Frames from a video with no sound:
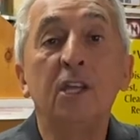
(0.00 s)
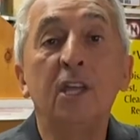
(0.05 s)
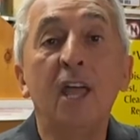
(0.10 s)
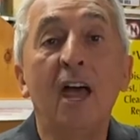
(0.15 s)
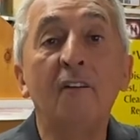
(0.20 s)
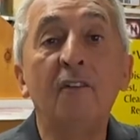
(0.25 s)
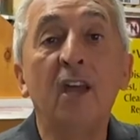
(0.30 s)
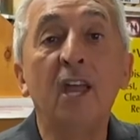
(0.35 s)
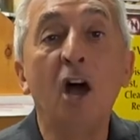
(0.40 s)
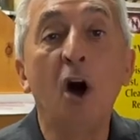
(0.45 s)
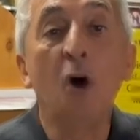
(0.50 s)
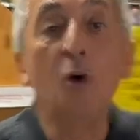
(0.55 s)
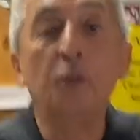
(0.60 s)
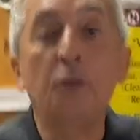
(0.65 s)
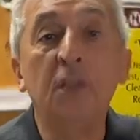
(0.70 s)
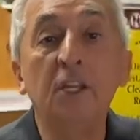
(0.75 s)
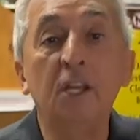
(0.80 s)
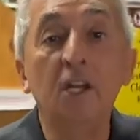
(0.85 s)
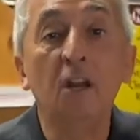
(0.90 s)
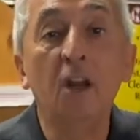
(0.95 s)
You have a
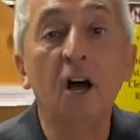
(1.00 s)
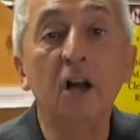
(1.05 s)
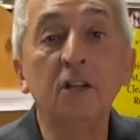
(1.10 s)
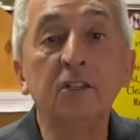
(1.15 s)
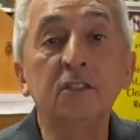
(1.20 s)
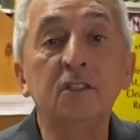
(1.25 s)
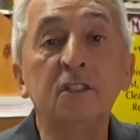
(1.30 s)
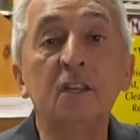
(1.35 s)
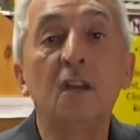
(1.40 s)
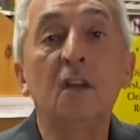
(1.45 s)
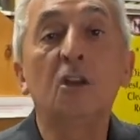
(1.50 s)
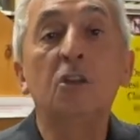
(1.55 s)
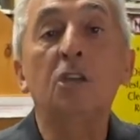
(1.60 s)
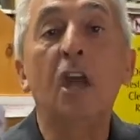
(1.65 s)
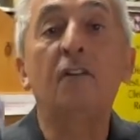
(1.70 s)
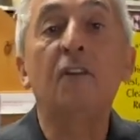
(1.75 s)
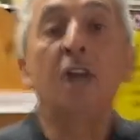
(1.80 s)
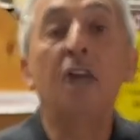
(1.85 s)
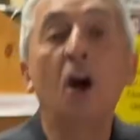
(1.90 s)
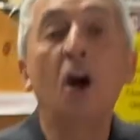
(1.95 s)
healthy lungs, you
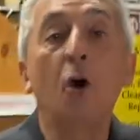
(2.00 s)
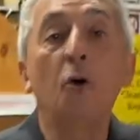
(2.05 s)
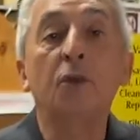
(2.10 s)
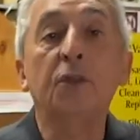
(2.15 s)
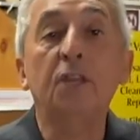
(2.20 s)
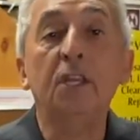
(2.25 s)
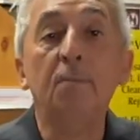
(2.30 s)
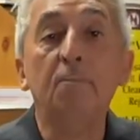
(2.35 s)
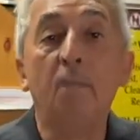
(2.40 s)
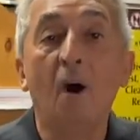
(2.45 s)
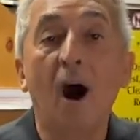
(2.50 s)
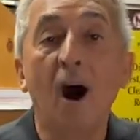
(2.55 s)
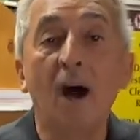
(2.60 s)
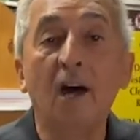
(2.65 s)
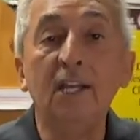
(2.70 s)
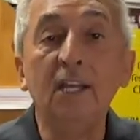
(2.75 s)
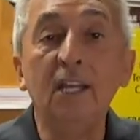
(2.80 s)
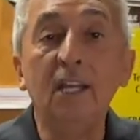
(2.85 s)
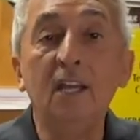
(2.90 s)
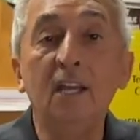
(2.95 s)
have a healthy
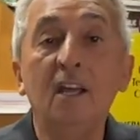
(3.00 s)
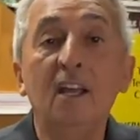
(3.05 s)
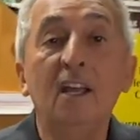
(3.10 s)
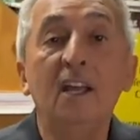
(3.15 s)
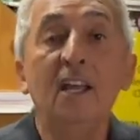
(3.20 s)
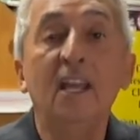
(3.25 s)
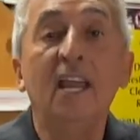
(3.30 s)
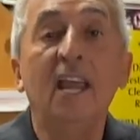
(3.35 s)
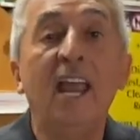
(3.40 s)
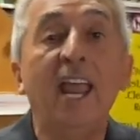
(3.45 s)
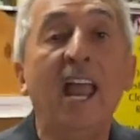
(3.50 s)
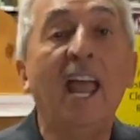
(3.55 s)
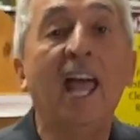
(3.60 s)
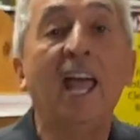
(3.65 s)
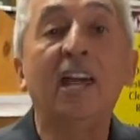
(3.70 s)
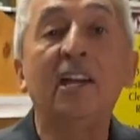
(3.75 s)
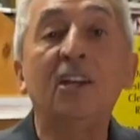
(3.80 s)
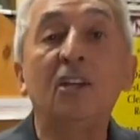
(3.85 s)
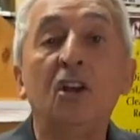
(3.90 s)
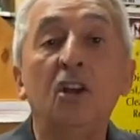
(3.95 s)
body,
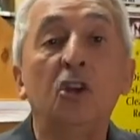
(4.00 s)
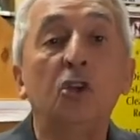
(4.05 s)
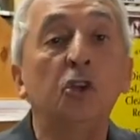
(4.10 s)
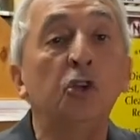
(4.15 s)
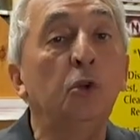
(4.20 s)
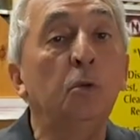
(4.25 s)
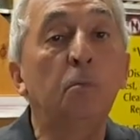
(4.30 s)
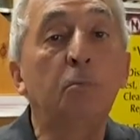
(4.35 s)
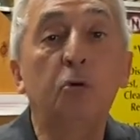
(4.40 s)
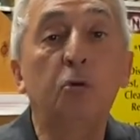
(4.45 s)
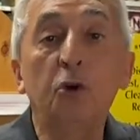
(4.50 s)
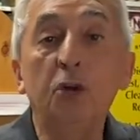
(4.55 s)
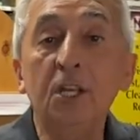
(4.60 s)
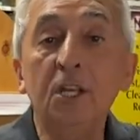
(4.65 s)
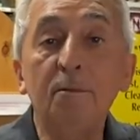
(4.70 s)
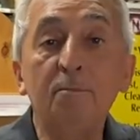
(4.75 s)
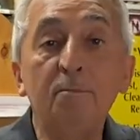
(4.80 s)
and you breathe